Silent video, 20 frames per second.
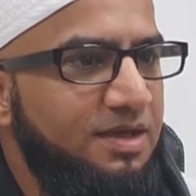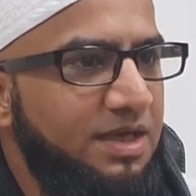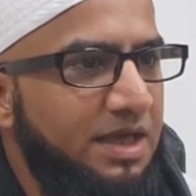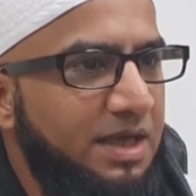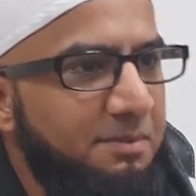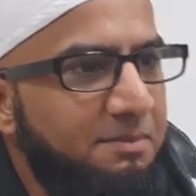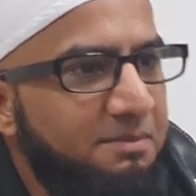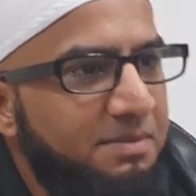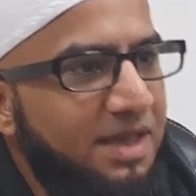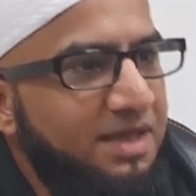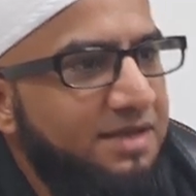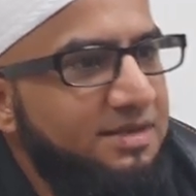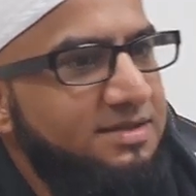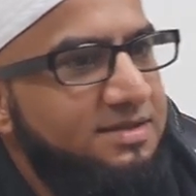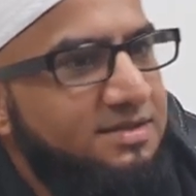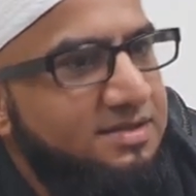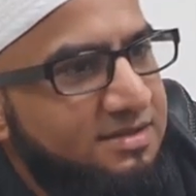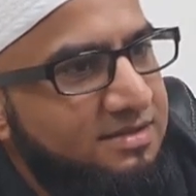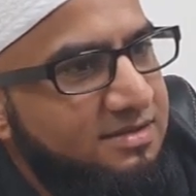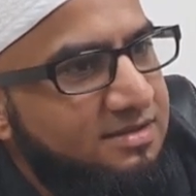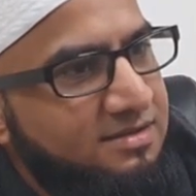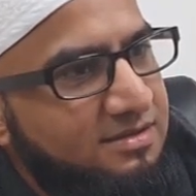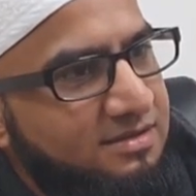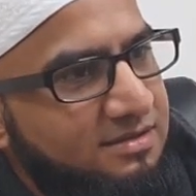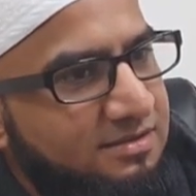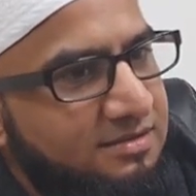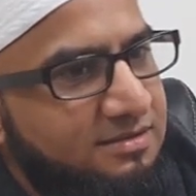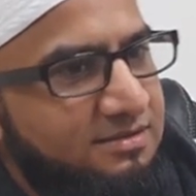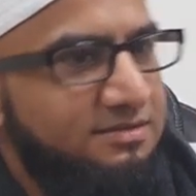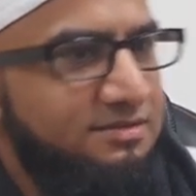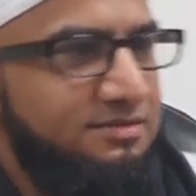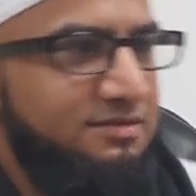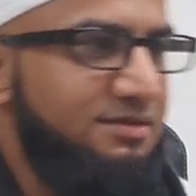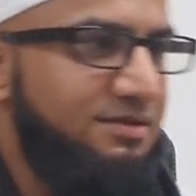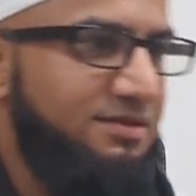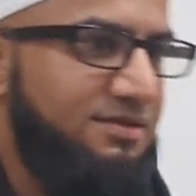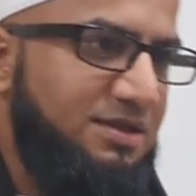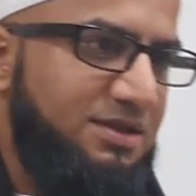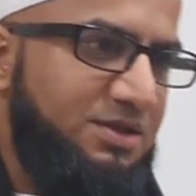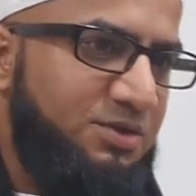Imbalance,
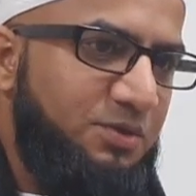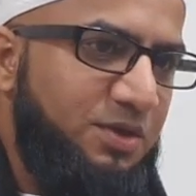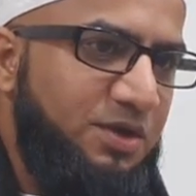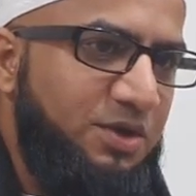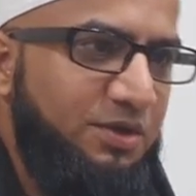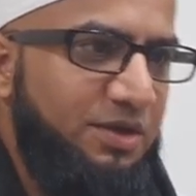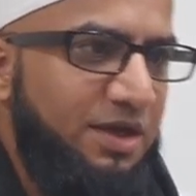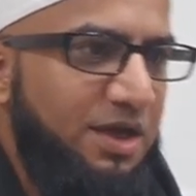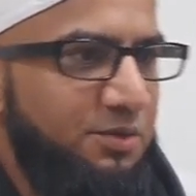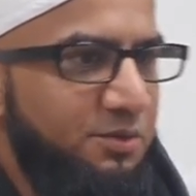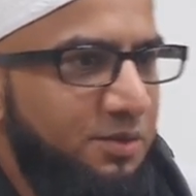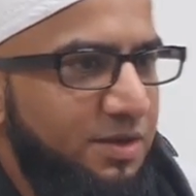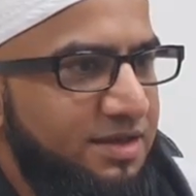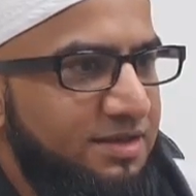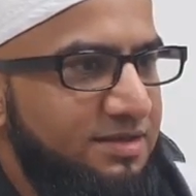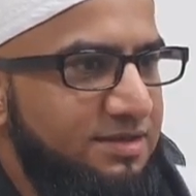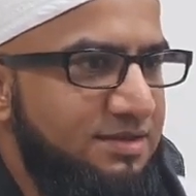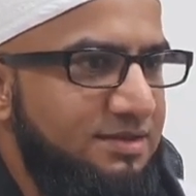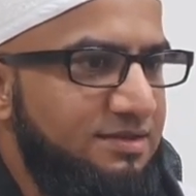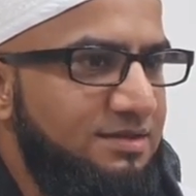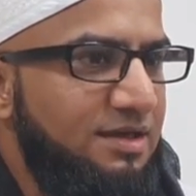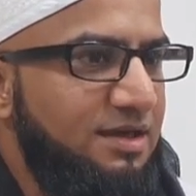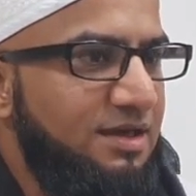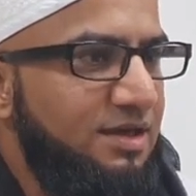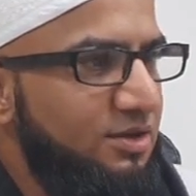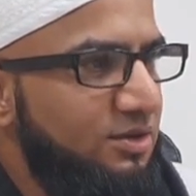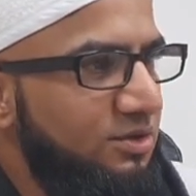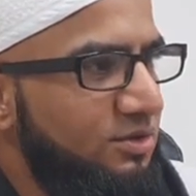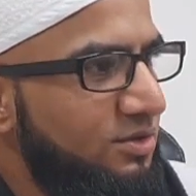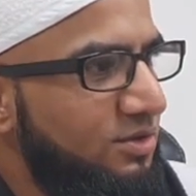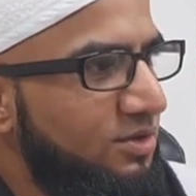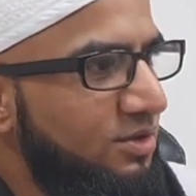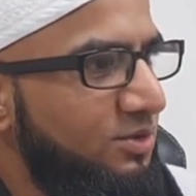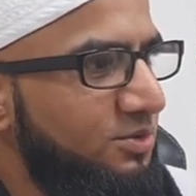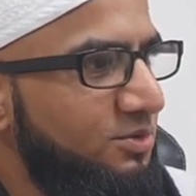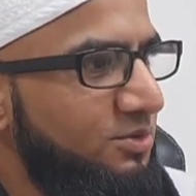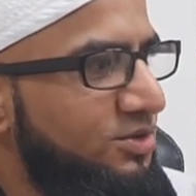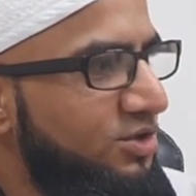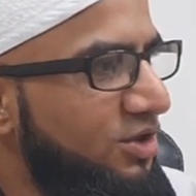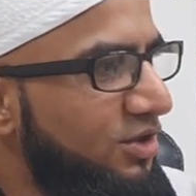it's this way or that way. This is, you
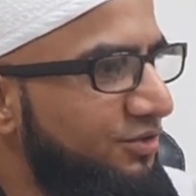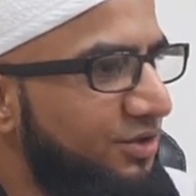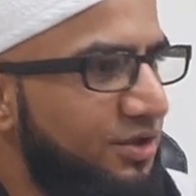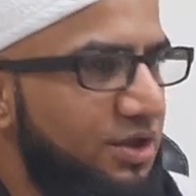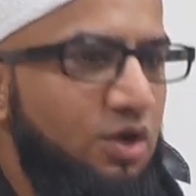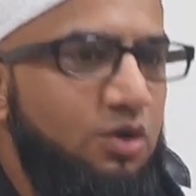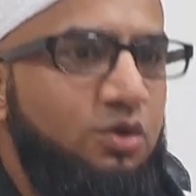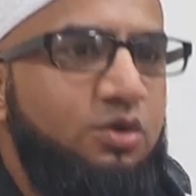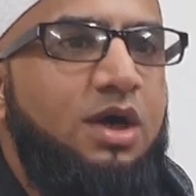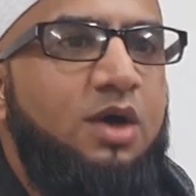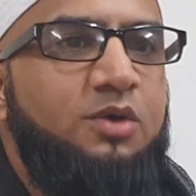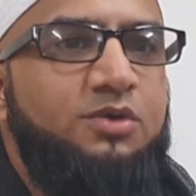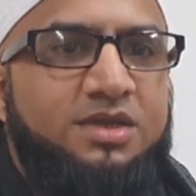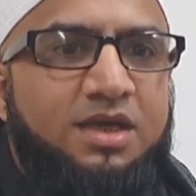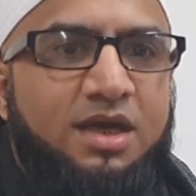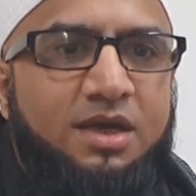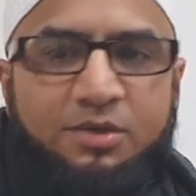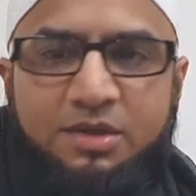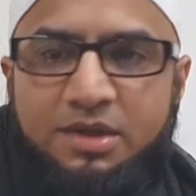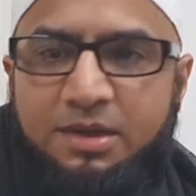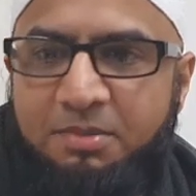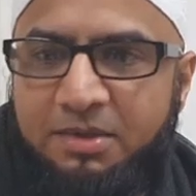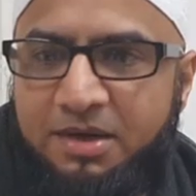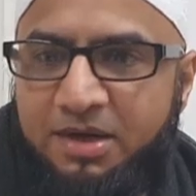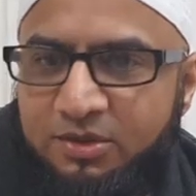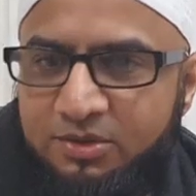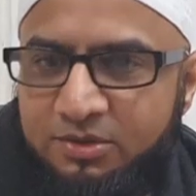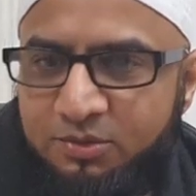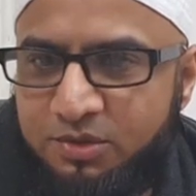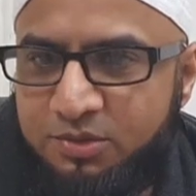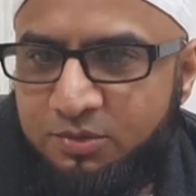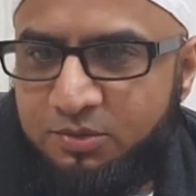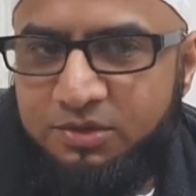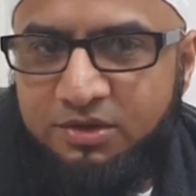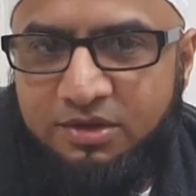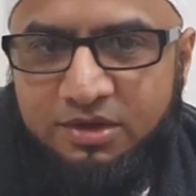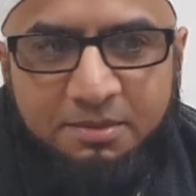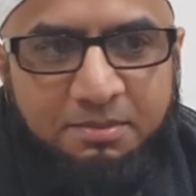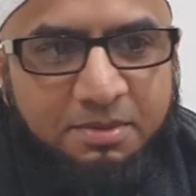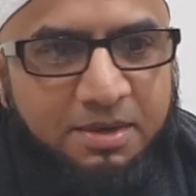know, children go outside when they play on, what
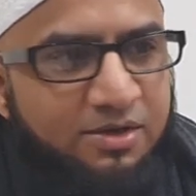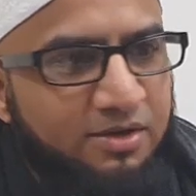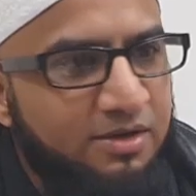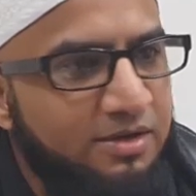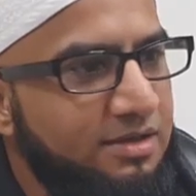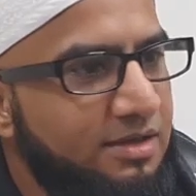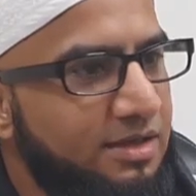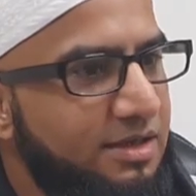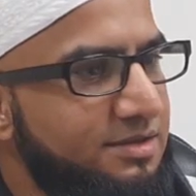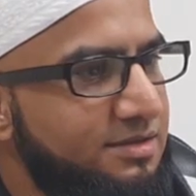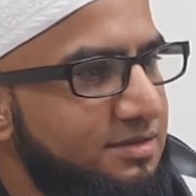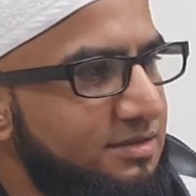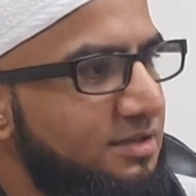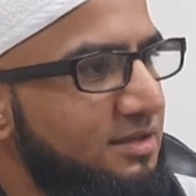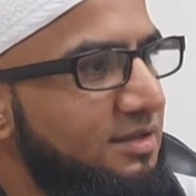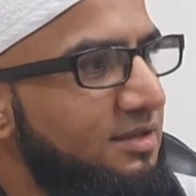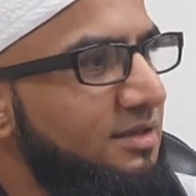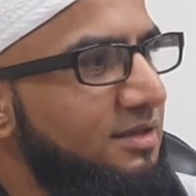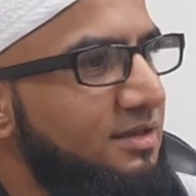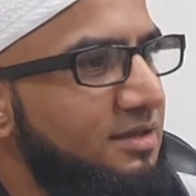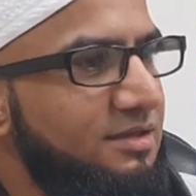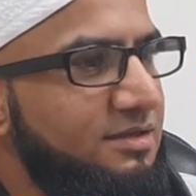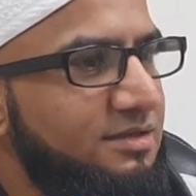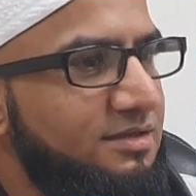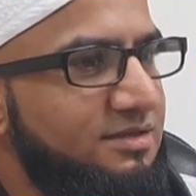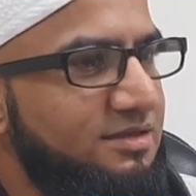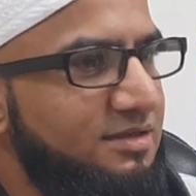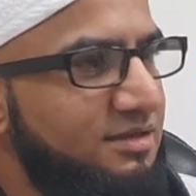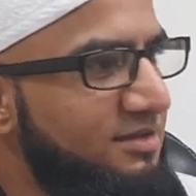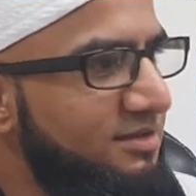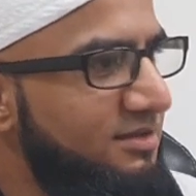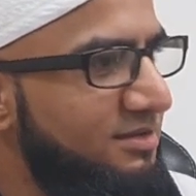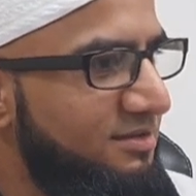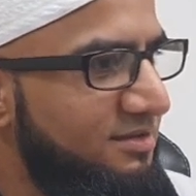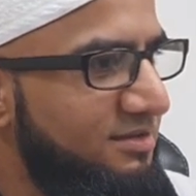do they play on? That seesaw,